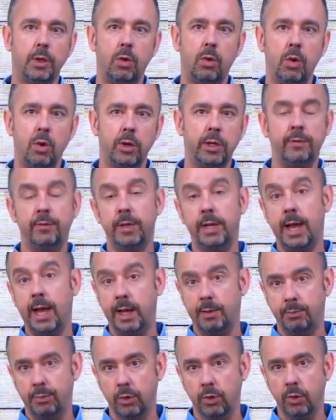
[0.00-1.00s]
or even
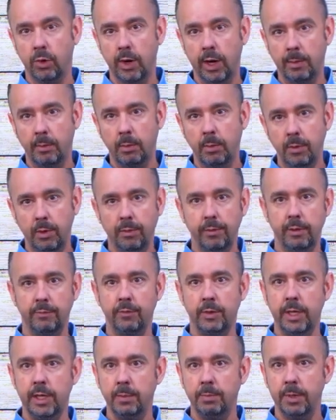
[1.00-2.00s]
non-programmable
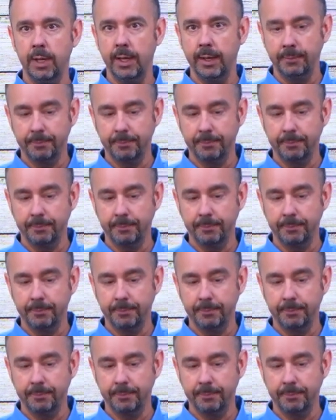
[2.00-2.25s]
if need be.